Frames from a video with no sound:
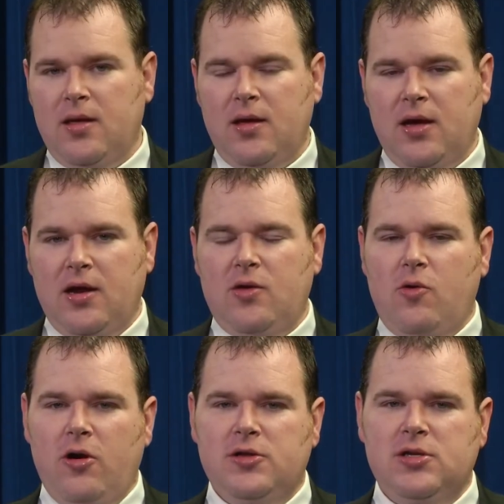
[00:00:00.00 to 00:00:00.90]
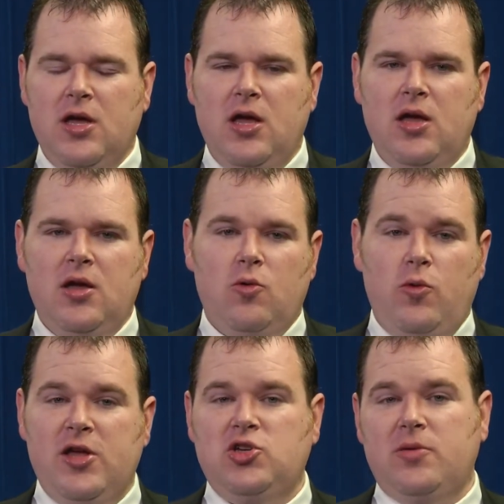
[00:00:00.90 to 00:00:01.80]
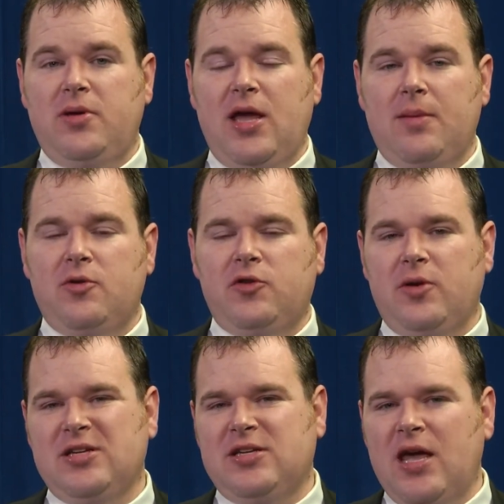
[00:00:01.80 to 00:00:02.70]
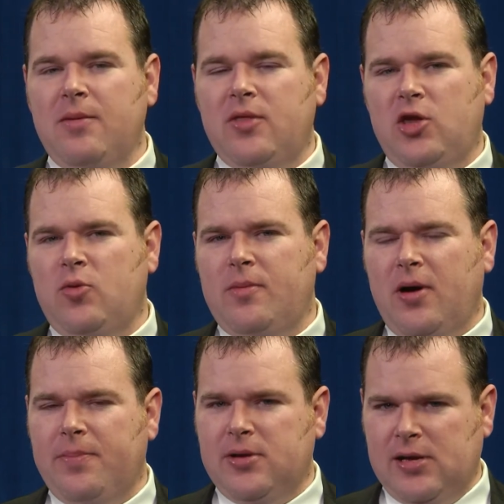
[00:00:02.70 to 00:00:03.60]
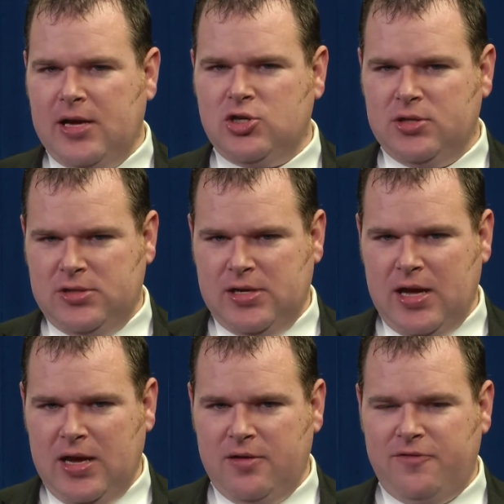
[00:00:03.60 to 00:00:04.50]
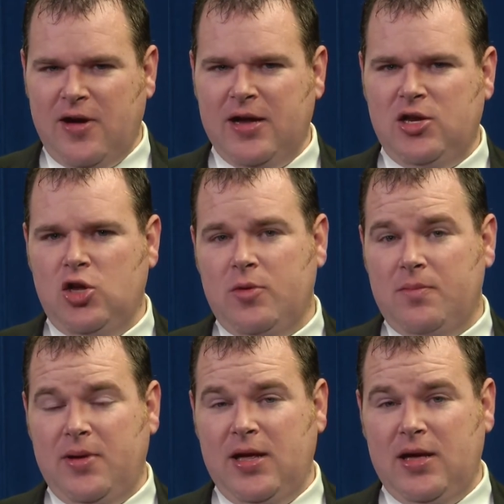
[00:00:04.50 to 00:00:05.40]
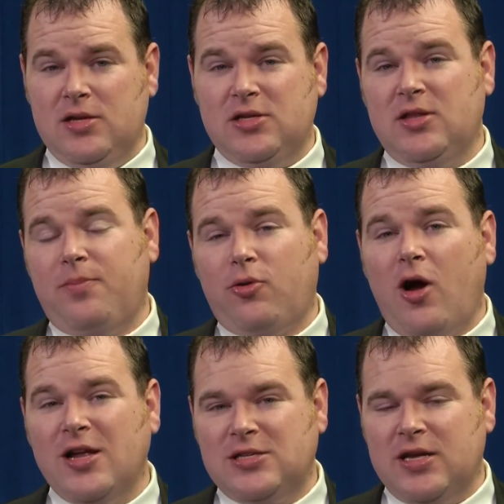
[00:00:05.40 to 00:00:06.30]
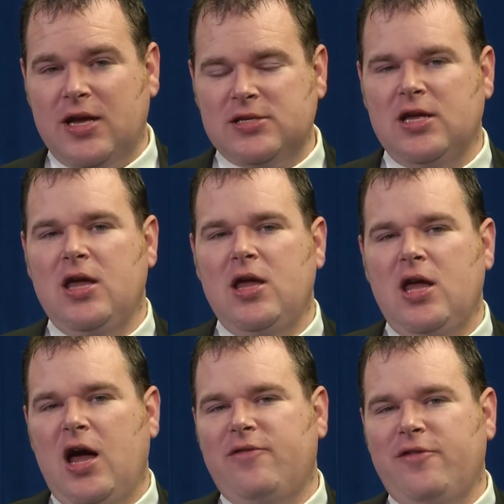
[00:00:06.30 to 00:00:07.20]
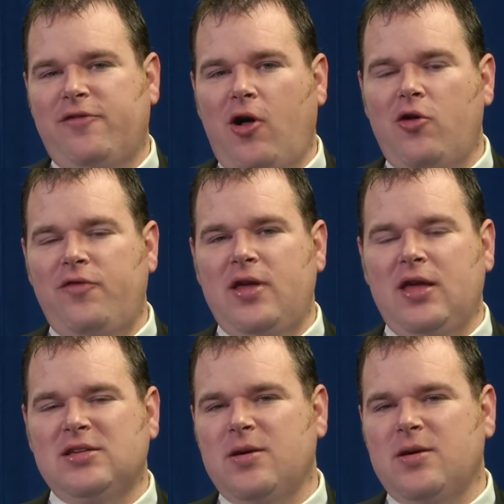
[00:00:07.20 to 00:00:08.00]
In other words, we should be able to examine the human population today and find human beings in the process of evolving into